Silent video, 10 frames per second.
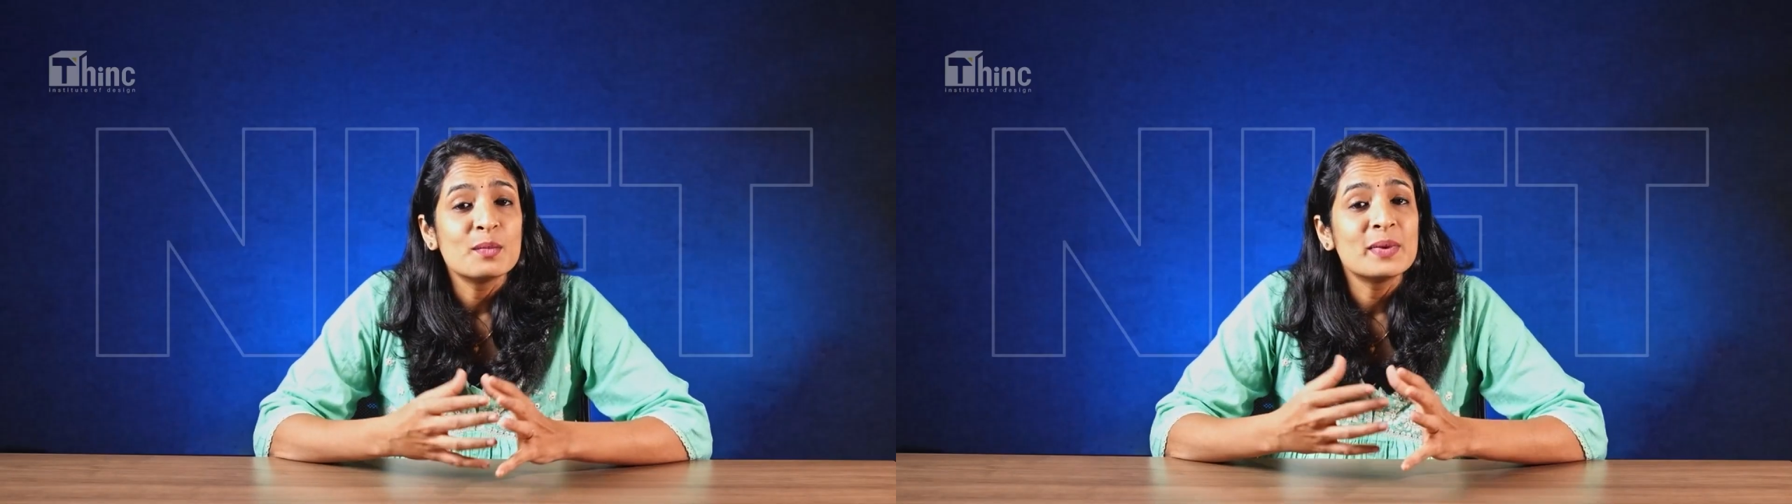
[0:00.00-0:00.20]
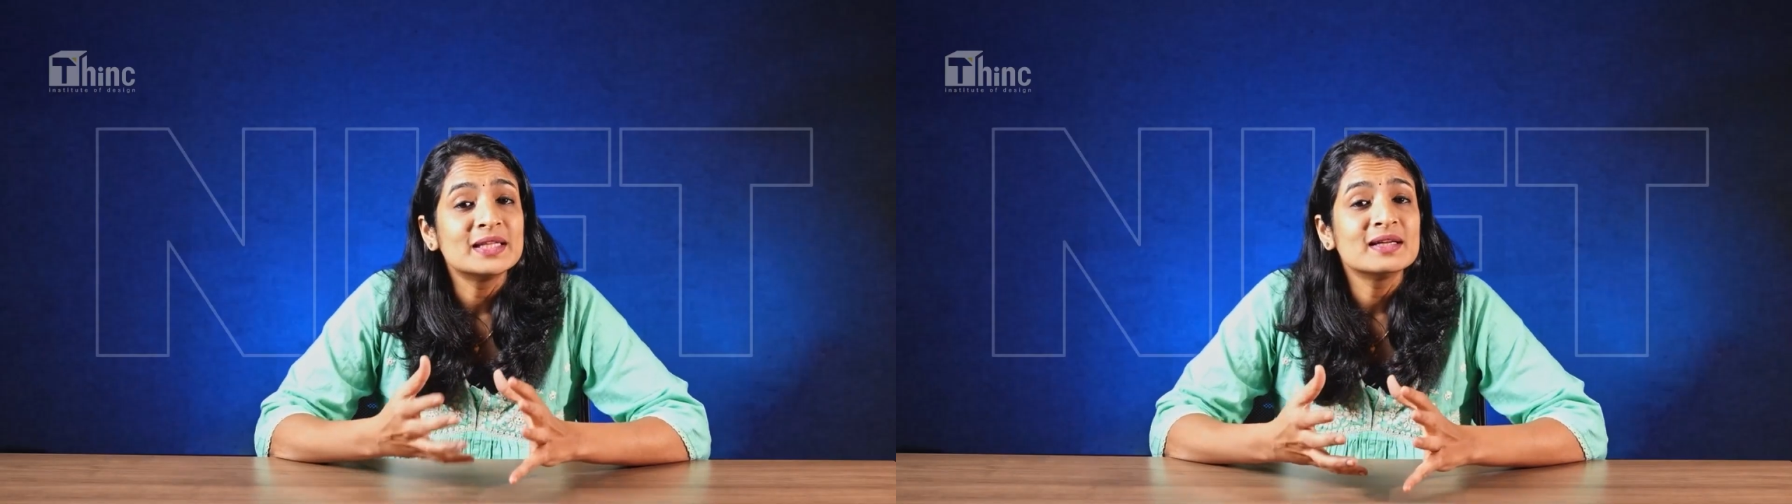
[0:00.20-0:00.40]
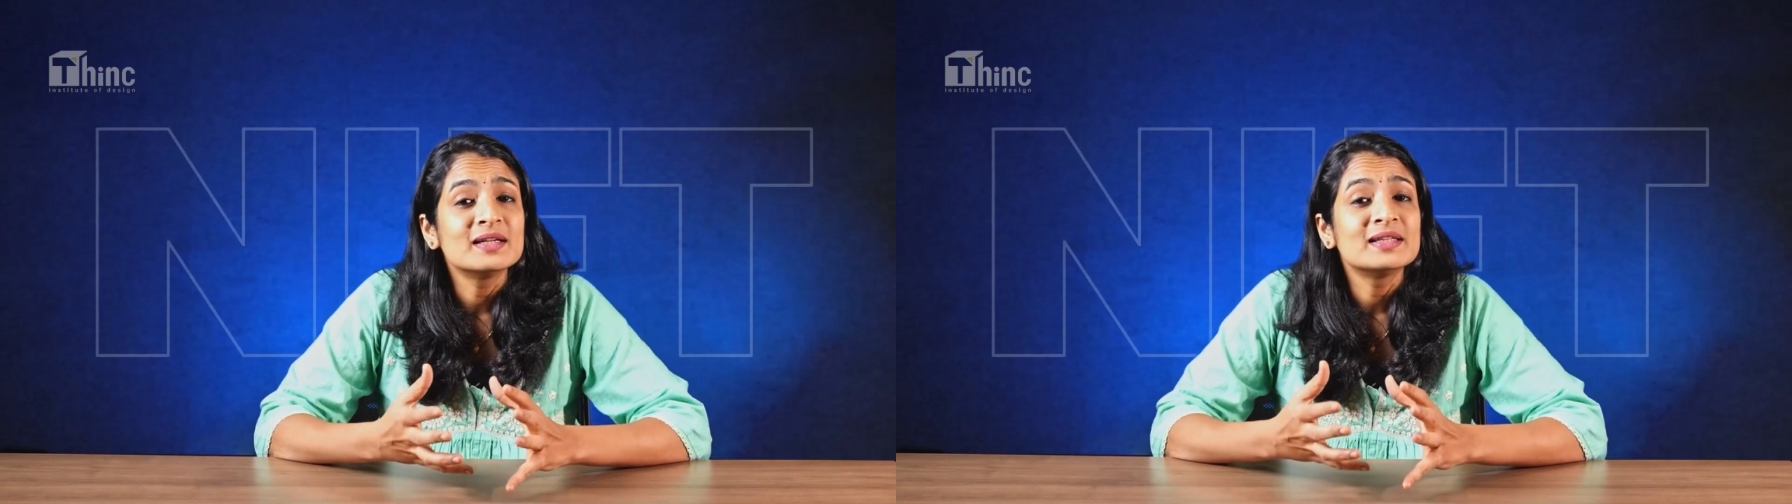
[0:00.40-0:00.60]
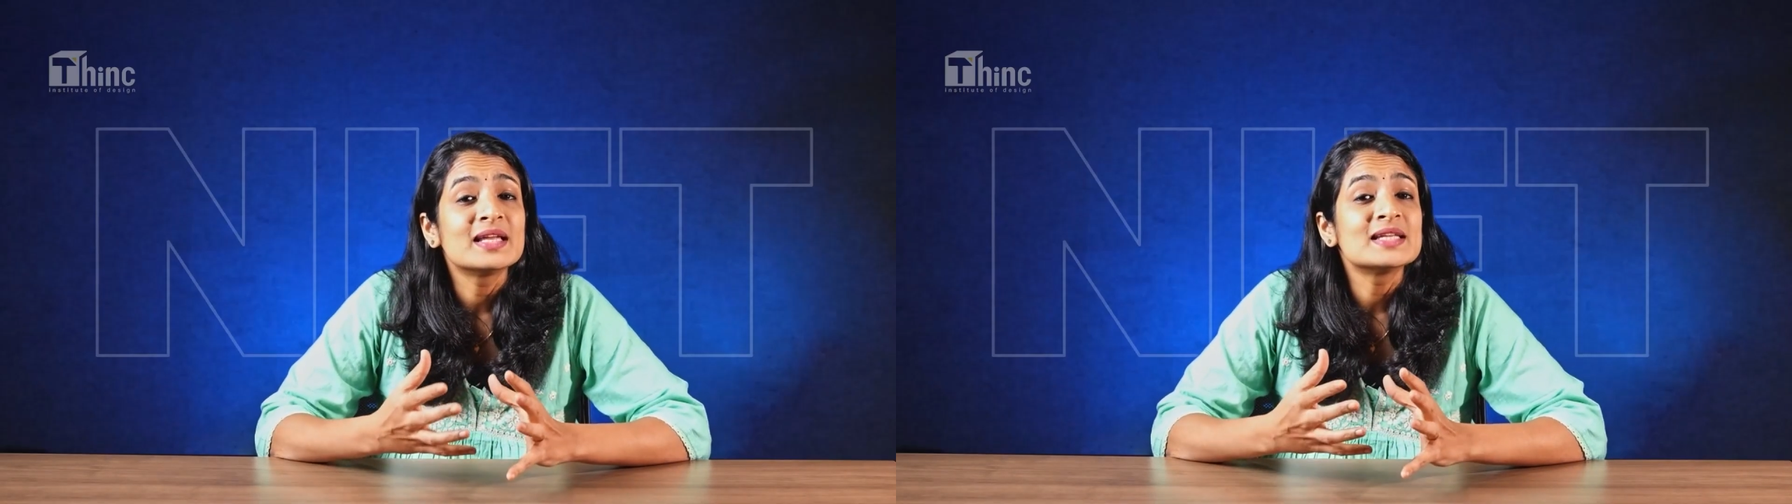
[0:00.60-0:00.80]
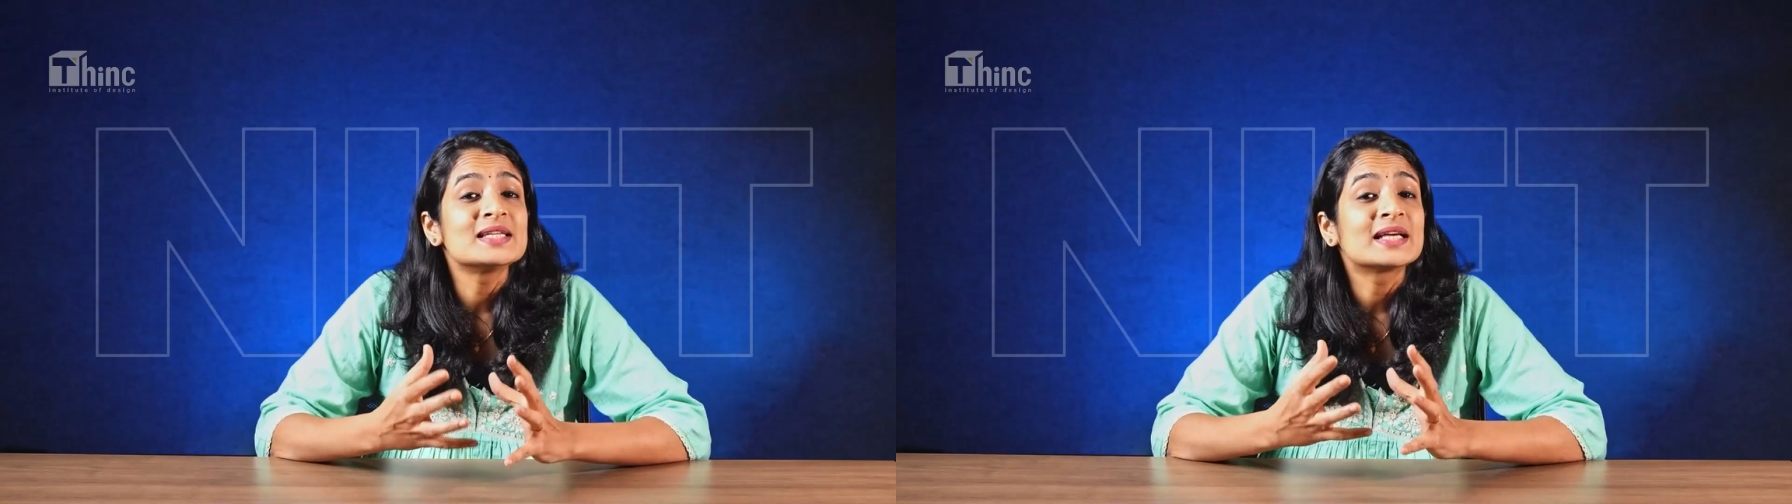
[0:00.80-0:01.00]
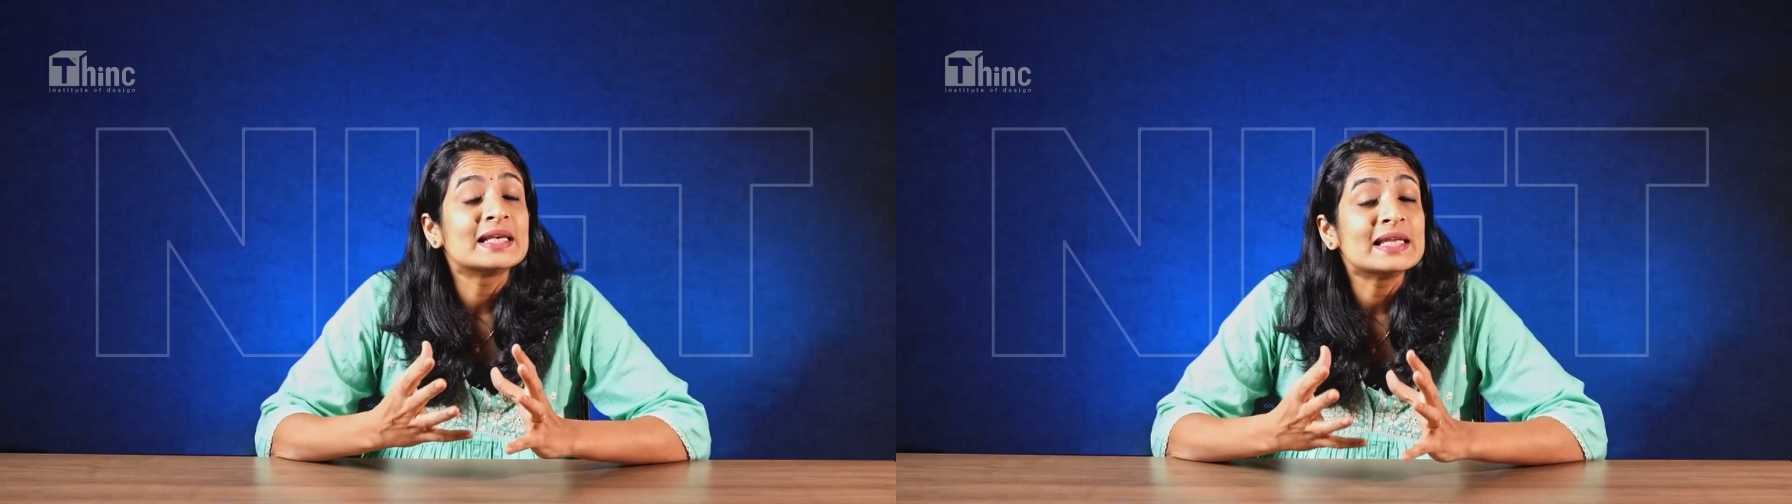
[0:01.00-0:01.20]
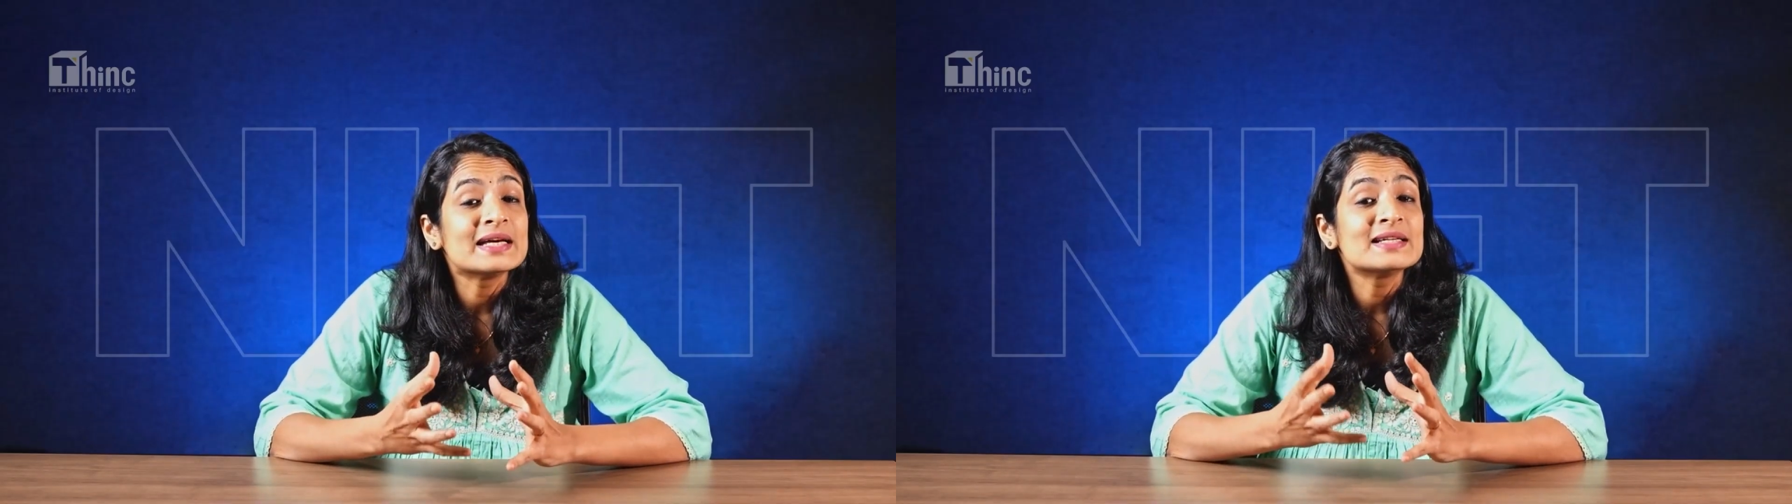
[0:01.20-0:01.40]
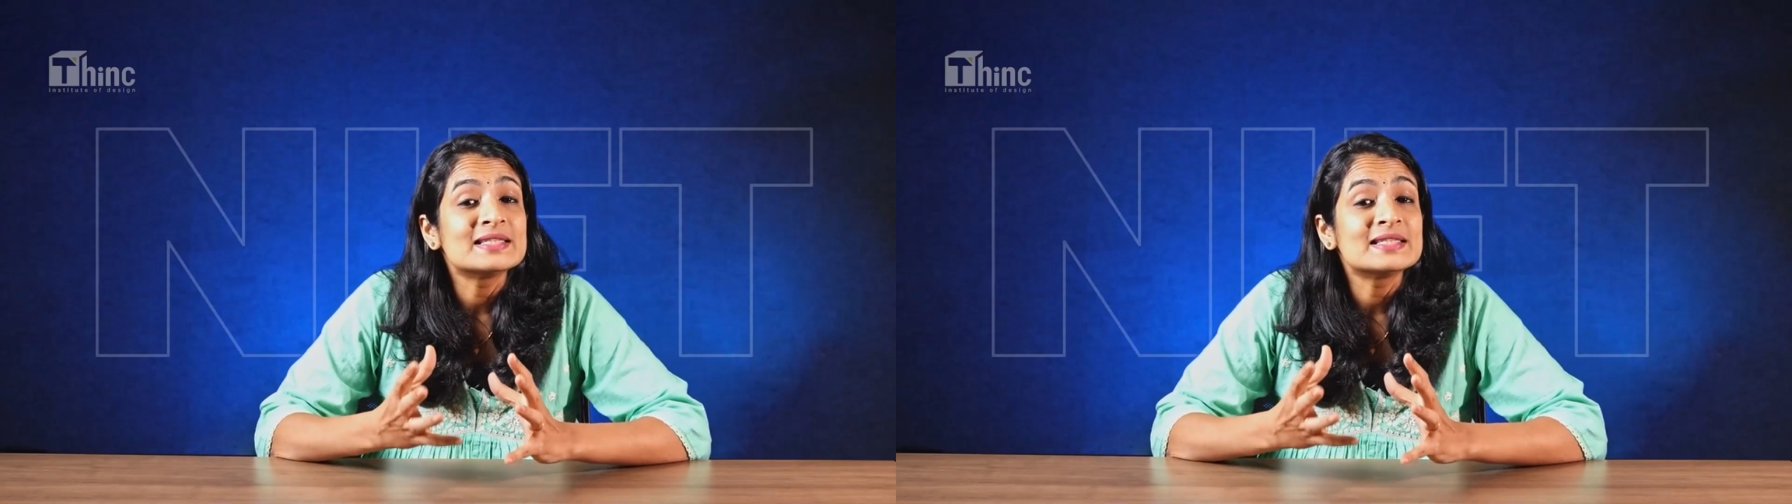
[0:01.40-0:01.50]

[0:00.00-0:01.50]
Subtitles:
whether there is a clear